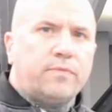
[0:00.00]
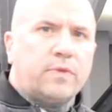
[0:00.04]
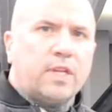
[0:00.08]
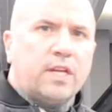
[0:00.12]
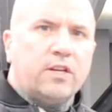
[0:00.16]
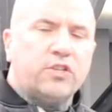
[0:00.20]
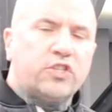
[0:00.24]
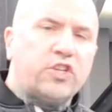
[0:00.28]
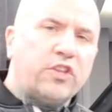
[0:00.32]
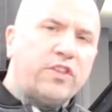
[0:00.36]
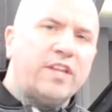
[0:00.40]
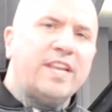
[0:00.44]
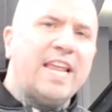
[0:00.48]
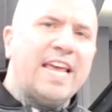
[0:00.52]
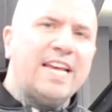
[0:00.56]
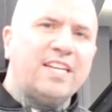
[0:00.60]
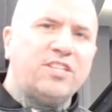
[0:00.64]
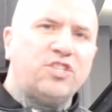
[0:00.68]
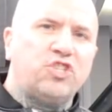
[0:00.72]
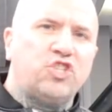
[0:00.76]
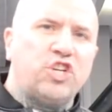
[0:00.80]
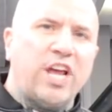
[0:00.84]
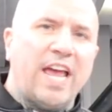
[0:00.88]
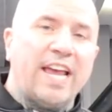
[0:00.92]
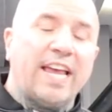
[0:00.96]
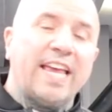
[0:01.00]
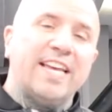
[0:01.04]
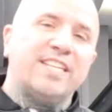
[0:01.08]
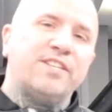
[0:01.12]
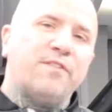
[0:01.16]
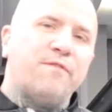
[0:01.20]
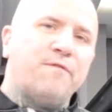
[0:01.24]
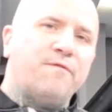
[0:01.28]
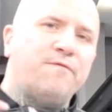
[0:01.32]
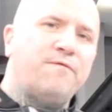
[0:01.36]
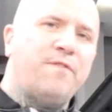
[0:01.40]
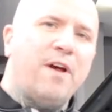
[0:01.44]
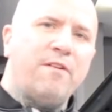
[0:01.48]
So the next check is a
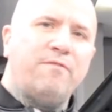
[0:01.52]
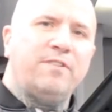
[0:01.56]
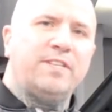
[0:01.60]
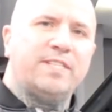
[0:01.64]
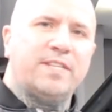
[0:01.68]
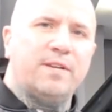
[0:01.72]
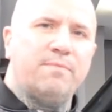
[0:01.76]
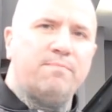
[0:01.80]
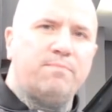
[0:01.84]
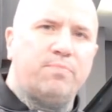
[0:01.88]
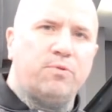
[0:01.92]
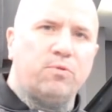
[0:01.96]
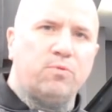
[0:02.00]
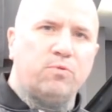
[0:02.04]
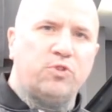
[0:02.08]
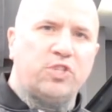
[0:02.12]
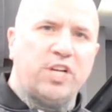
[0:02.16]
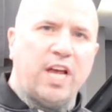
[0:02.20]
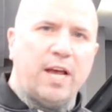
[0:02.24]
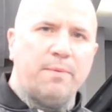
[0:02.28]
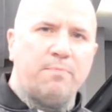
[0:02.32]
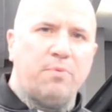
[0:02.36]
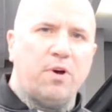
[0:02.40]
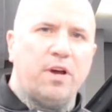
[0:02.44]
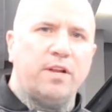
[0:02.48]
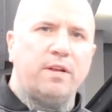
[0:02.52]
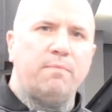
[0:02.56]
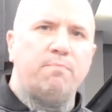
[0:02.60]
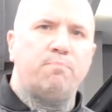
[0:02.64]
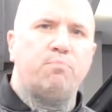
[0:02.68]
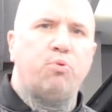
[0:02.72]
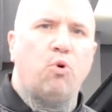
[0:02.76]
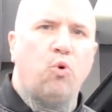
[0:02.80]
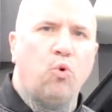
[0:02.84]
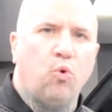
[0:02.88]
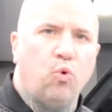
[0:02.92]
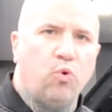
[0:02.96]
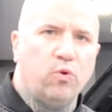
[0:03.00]
very simple check, but an
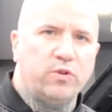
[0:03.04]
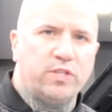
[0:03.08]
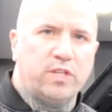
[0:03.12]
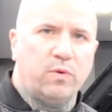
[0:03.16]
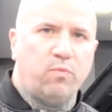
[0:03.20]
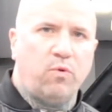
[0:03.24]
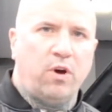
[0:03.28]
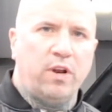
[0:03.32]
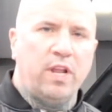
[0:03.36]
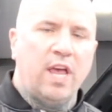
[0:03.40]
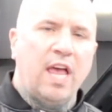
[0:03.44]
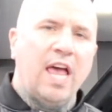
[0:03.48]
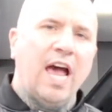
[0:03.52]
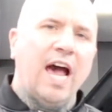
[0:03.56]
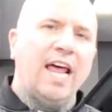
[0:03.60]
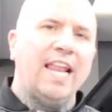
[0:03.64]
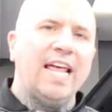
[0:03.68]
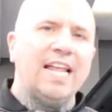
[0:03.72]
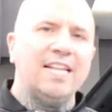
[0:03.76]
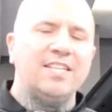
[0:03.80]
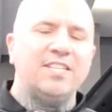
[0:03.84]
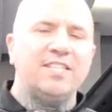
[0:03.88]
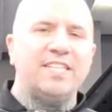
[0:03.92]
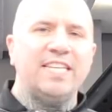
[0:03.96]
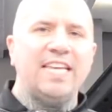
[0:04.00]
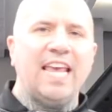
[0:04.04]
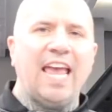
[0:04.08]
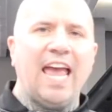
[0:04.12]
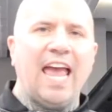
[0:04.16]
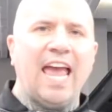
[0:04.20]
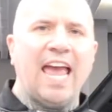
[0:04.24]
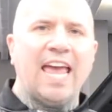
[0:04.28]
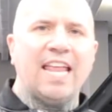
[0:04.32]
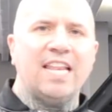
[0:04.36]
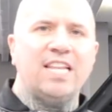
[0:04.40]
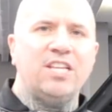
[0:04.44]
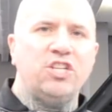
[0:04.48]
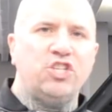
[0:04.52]
important one, and that's the
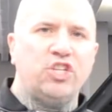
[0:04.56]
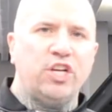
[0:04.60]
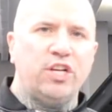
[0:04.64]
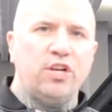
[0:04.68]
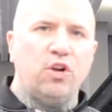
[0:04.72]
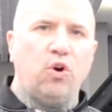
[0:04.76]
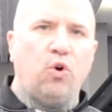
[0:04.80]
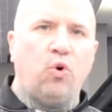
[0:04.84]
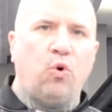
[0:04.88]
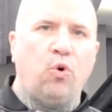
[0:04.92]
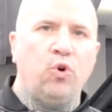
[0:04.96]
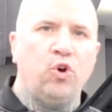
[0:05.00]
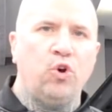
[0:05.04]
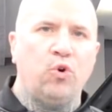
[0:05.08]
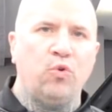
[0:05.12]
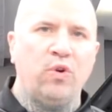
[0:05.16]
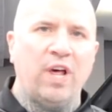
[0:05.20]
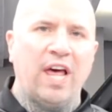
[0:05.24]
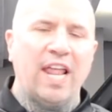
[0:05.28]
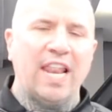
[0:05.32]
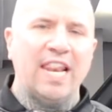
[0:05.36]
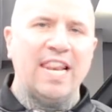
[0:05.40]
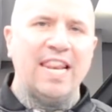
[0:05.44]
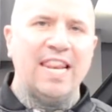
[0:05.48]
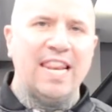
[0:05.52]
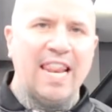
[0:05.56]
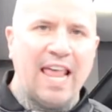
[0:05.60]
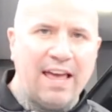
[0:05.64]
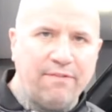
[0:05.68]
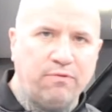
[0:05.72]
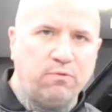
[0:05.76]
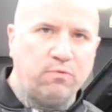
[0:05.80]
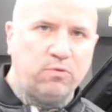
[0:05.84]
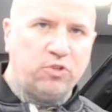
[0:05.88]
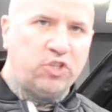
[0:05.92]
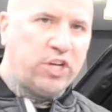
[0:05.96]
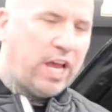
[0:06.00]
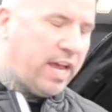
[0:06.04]
engine oil
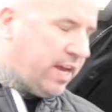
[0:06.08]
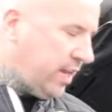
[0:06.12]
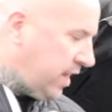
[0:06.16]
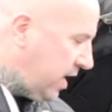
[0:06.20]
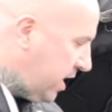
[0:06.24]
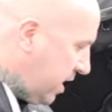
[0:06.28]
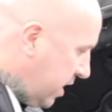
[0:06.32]
level check.